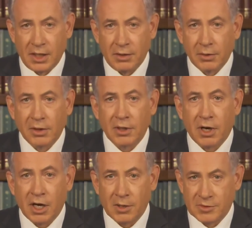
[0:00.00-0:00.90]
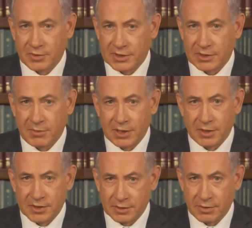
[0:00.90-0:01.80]
a nuclear arms race
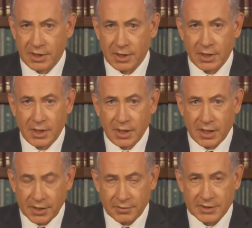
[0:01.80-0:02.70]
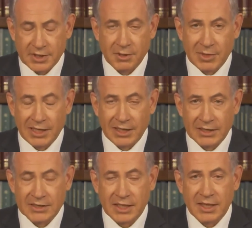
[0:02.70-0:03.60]
among the Sunni countries in the Middle
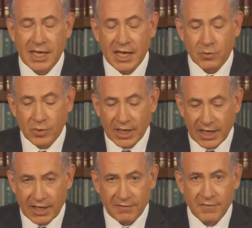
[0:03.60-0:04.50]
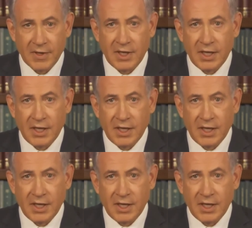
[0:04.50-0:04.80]
East, and that would have